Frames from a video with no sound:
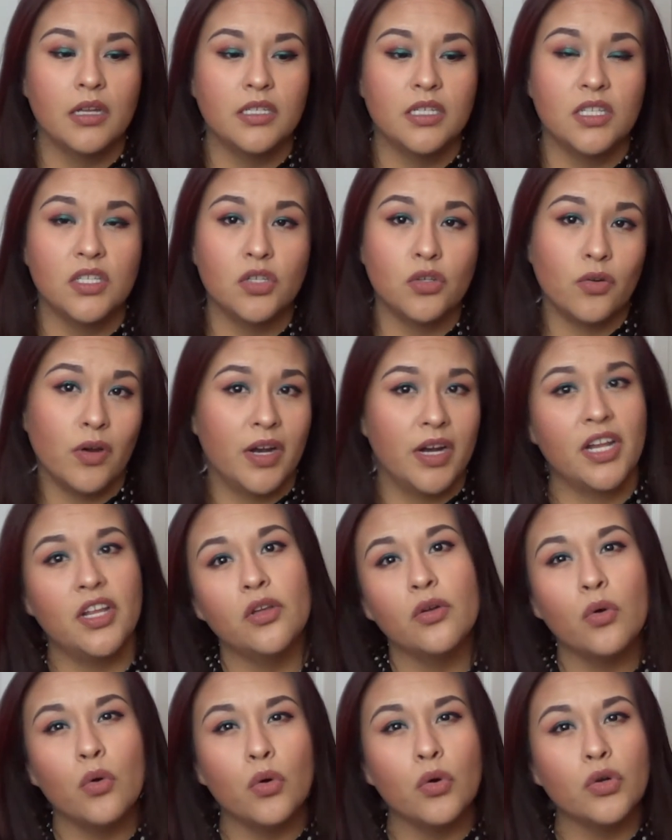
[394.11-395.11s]
discredit
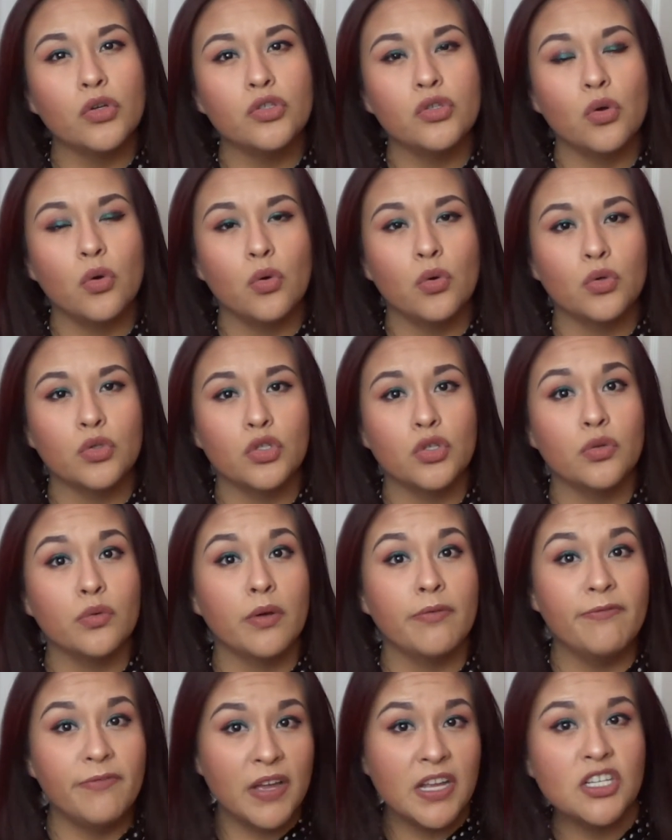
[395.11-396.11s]
yours or to
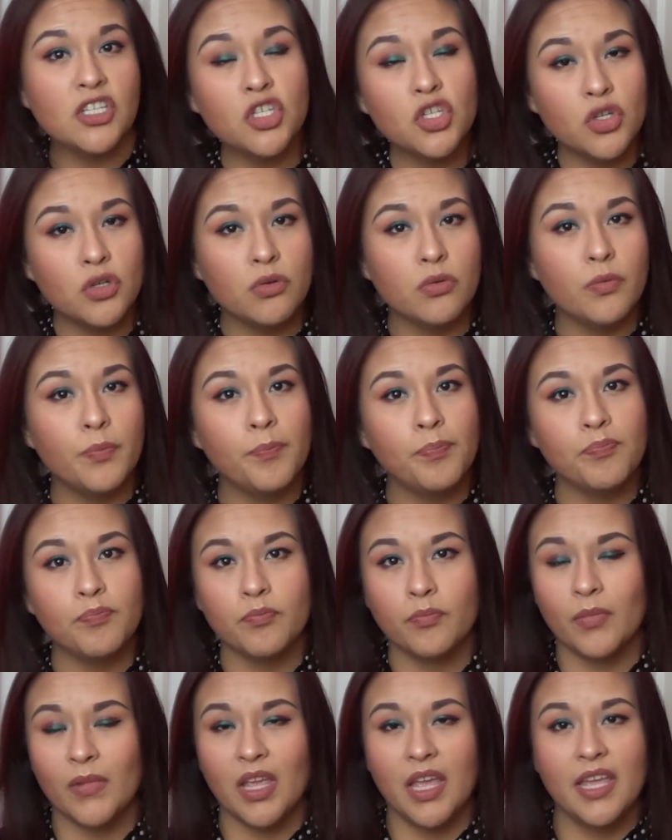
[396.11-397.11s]
offend you,
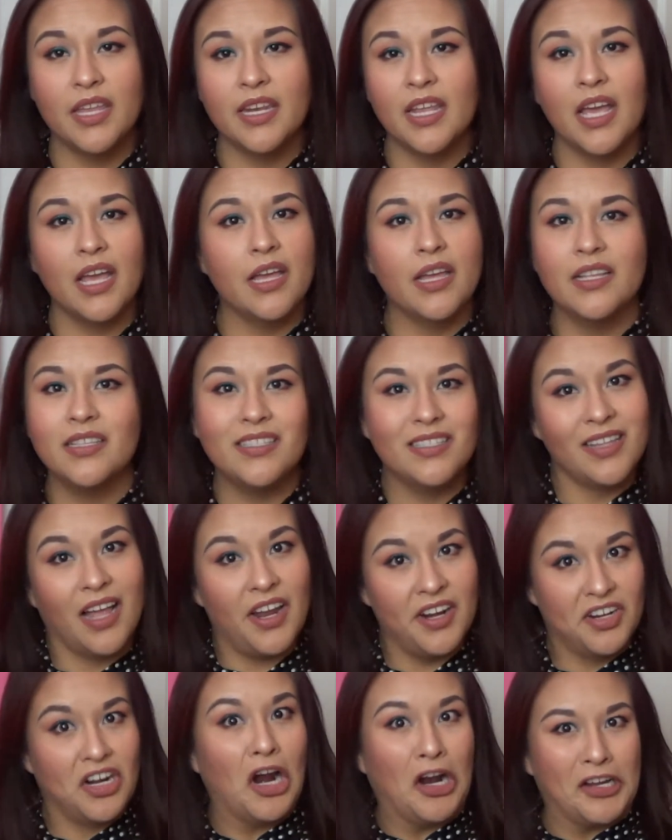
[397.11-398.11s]
and that it's
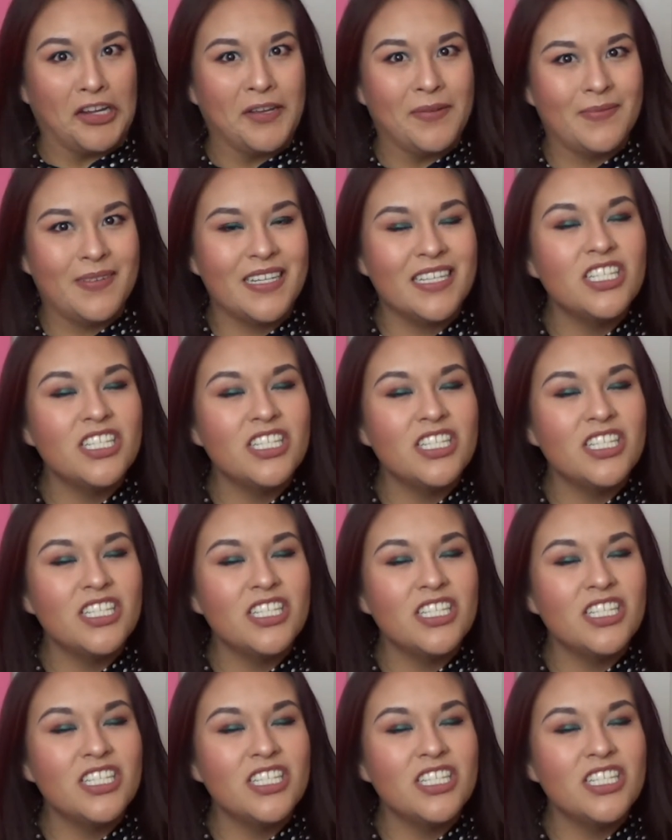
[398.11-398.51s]
not an argument.